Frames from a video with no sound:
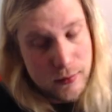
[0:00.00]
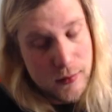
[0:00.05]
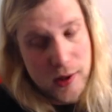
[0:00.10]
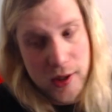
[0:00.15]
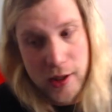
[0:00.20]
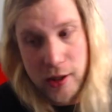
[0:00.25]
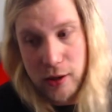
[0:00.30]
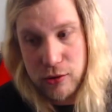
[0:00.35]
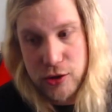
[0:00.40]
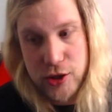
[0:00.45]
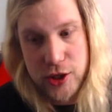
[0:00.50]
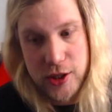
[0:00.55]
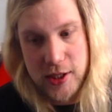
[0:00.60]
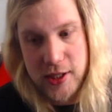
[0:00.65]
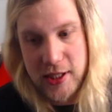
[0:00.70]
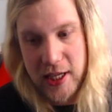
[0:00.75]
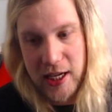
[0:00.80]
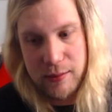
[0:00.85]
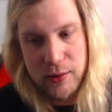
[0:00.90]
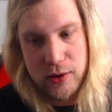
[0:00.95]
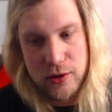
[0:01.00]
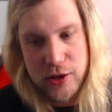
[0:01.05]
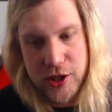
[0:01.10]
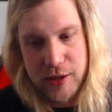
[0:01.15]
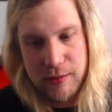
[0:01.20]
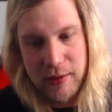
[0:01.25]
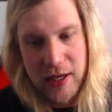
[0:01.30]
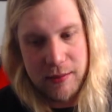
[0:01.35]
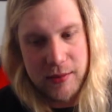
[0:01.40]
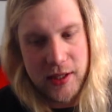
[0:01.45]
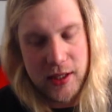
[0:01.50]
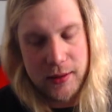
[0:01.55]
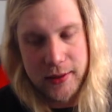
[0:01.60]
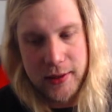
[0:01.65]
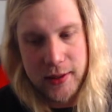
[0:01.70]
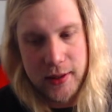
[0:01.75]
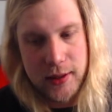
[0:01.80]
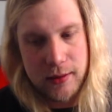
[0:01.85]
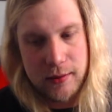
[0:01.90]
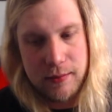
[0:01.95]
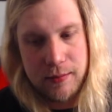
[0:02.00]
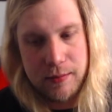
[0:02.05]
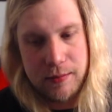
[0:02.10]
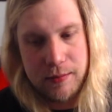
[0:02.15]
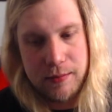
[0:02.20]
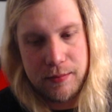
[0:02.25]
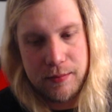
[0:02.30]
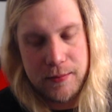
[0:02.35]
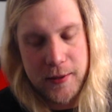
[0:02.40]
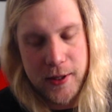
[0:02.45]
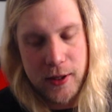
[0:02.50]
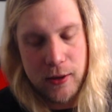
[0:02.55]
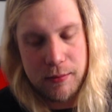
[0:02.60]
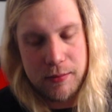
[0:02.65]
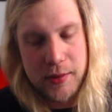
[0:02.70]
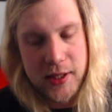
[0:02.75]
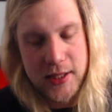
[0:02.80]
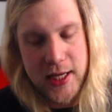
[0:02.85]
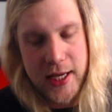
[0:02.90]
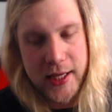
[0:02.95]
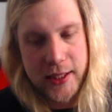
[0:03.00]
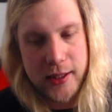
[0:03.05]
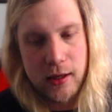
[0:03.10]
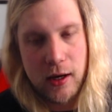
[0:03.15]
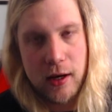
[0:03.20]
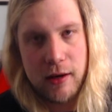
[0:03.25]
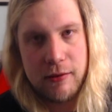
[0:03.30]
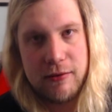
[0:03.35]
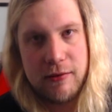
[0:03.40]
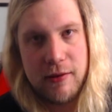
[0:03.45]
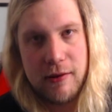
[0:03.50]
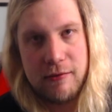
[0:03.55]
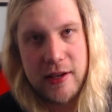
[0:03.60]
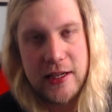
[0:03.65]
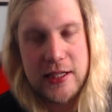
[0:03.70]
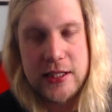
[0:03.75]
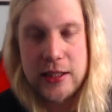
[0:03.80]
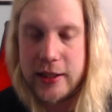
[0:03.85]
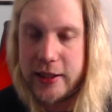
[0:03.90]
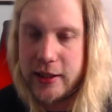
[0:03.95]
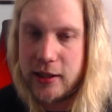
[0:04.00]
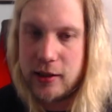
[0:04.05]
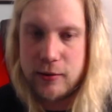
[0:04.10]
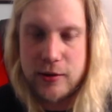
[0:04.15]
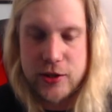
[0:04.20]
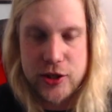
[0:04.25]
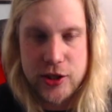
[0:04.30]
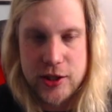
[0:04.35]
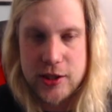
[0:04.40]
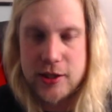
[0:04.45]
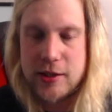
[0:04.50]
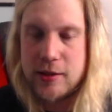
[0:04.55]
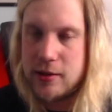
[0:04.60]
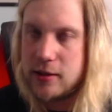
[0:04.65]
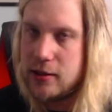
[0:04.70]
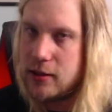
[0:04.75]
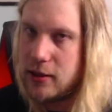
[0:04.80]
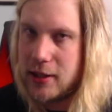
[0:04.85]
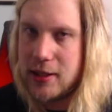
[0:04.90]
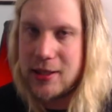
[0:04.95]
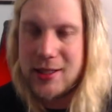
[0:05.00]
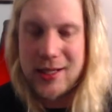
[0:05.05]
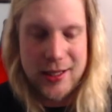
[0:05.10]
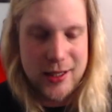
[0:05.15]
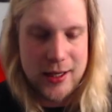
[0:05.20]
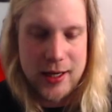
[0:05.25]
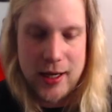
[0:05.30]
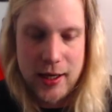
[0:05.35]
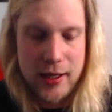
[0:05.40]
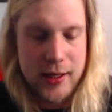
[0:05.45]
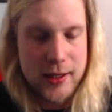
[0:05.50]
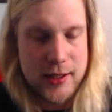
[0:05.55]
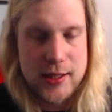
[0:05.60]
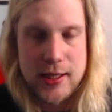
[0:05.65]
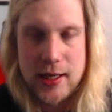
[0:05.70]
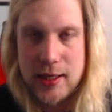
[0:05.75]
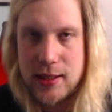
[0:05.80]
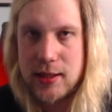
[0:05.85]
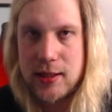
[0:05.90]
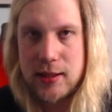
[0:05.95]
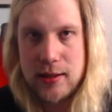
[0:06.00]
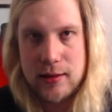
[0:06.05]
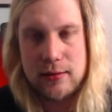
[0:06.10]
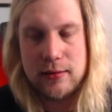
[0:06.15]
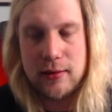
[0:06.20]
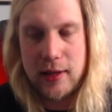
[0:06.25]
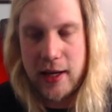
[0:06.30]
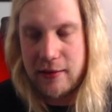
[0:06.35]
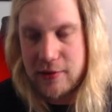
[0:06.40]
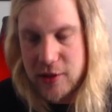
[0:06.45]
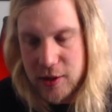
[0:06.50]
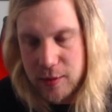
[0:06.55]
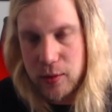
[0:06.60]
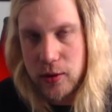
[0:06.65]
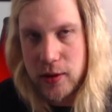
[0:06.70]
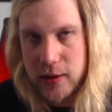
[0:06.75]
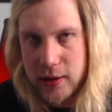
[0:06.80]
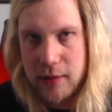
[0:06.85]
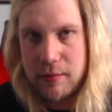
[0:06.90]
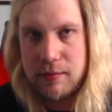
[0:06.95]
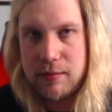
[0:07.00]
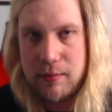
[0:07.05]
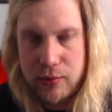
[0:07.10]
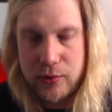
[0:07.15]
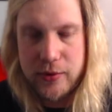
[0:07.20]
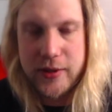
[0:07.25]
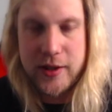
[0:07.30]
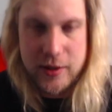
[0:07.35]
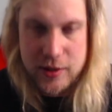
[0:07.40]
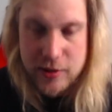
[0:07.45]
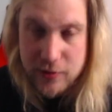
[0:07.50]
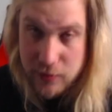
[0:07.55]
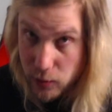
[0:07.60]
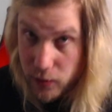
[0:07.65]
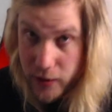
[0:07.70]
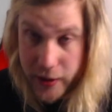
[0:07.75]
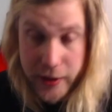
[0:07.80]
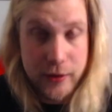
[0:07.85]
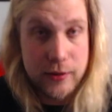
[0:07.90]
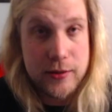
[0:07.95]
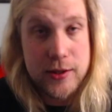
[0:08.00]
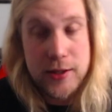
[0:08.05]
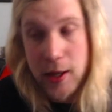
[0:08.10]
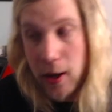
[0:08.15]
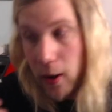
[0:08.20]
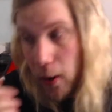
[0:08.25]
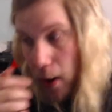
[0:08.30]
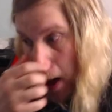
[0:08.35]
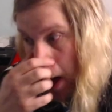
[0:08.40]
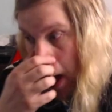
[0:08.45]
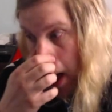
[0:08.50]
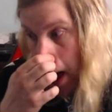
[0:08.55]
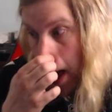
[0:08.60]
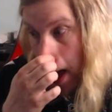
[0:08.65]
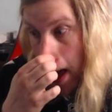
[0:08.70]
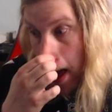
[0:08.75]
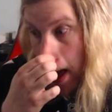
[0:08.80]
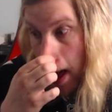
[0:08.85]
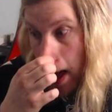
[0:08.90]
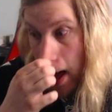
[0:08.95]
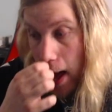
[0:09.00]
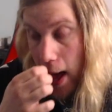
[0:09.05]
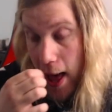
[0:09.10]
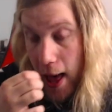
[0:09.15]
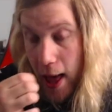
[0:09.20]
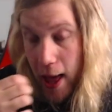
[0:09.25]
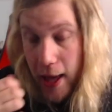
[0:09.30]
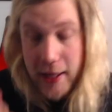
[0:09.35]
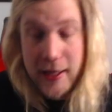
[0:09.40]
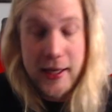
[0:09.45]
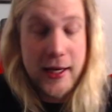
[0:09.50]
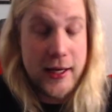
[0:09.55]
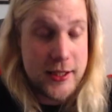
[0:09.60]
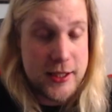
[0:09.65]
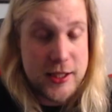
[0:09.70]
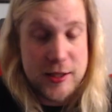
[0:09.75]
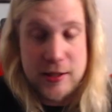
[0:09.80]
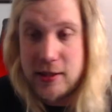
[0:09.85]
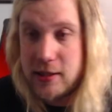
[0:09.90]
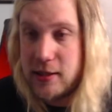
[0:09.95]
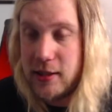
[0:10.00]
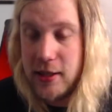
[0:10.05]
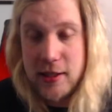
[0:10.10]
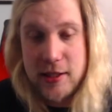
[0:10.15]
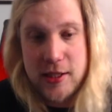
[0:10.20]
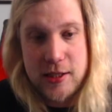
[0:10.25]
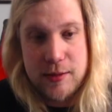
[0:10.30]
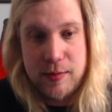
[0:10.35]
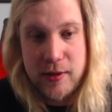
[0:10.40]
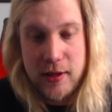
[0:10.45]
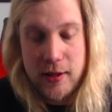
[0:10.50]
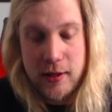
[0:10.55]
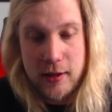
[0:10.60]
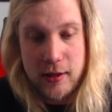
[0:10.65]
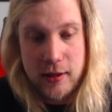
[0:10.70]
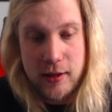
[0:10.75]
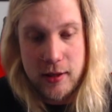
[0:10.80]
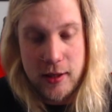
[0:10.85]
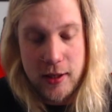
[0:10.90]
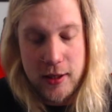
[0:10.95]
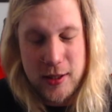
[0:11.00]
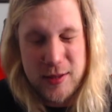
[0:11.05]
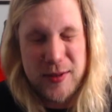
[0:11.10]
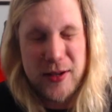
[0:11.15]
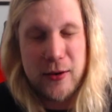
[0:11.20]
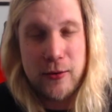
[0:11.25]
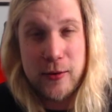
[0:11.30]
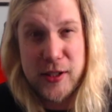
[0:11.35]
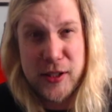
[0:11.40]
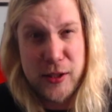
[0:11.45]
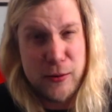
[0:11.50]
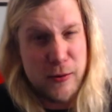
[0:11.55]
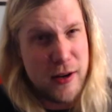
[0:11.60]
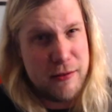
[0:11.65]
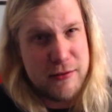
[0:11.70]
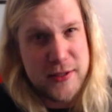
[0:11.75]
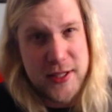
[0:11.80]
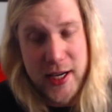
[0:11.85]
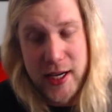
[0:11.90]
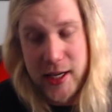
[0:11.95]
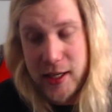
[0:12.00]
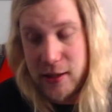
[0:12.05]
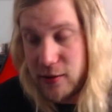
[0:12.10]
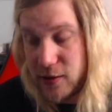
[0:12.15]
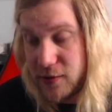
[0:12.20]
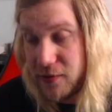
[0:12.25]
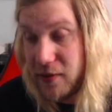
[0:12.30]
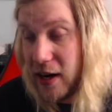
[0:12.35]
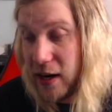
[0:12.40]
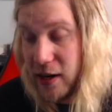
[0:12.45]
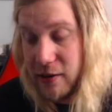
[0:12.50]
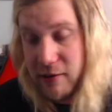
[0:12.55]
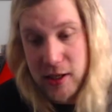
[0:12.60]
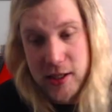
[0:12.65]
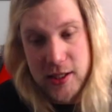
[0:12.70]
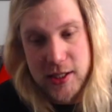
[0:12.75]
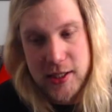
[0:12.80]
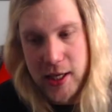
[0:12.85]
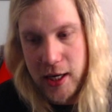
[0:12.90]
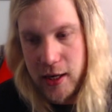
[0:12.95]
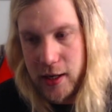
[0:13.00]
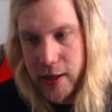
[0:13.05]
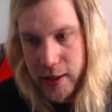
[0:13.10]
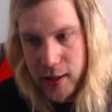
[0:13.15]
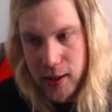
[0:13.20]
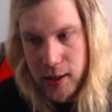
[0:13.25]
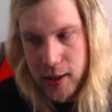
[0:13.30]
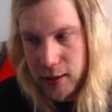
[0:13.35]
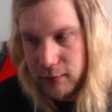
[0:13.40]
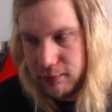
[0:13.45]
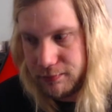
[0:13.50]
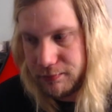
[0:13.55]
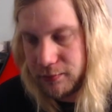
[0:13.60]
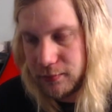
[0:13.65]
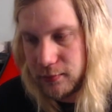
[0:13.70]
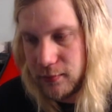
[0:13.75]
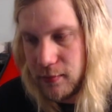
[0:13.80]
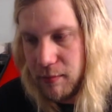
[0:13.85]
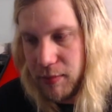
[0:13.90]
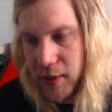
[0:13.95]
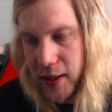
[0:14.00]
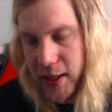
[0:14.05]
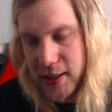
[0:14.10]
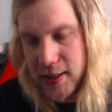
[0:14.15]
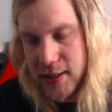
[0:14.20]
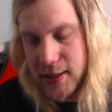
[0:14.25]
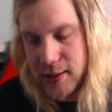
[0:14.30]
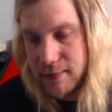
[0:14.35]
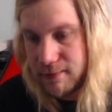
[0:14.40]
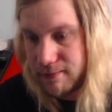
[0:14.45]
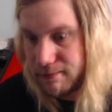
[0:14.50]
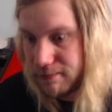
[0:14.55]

you know, she's stable and she might be able to you know be taken off a ventilator, which is is in in a sense life support that breathes for you. So. Uh, yeah, it's it's been it's been a really rough day, and it was very very scary. Um, but